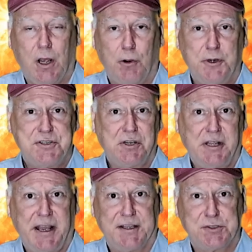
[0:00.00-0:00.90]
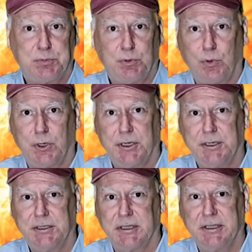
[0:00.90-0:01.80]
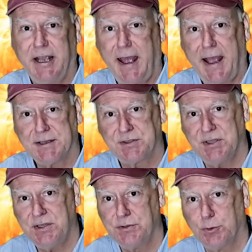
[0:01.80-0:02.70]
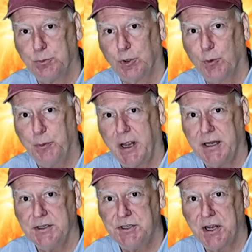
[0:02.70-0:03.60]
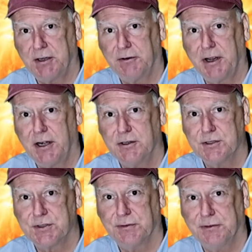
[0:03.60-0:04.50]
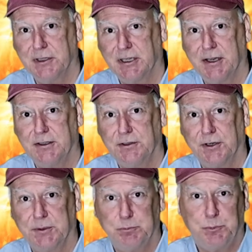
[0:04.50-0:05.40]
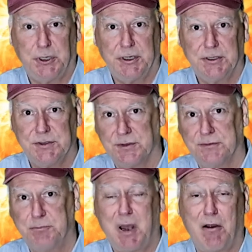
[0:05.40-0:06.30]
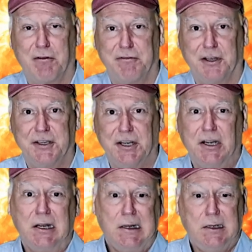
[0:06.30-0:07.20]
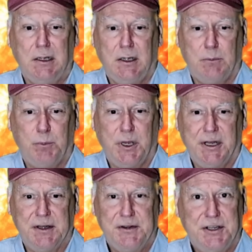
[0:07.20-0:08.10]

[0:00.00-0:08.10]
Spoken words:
Originally, I explored gas, diesel, propane generators to fill in during periods of power failure, but